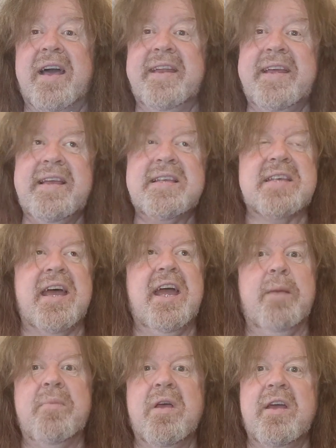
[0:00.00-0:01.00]
And he's,
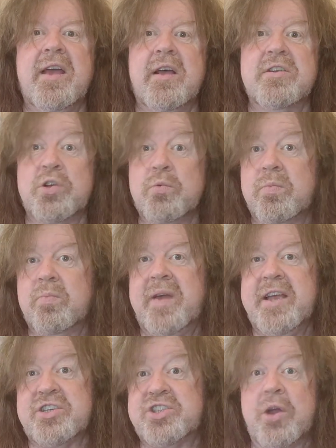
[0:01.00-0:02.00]
so
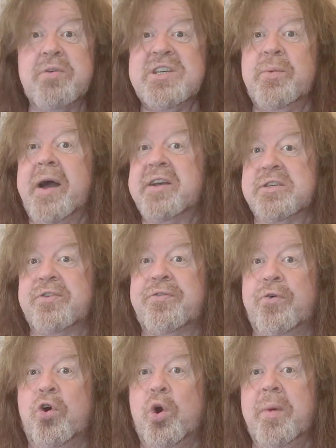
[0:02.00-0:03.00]
he's Josie Wales'
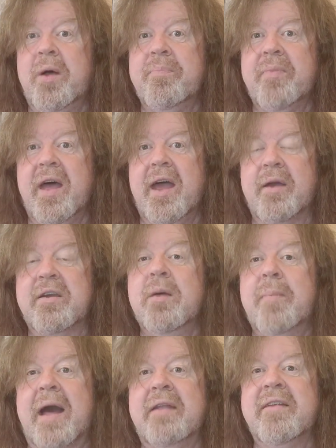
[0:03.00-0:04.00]
former
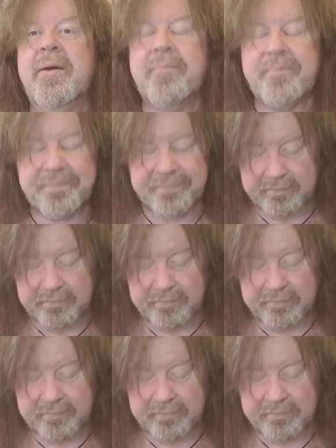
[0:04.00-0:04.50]
commander.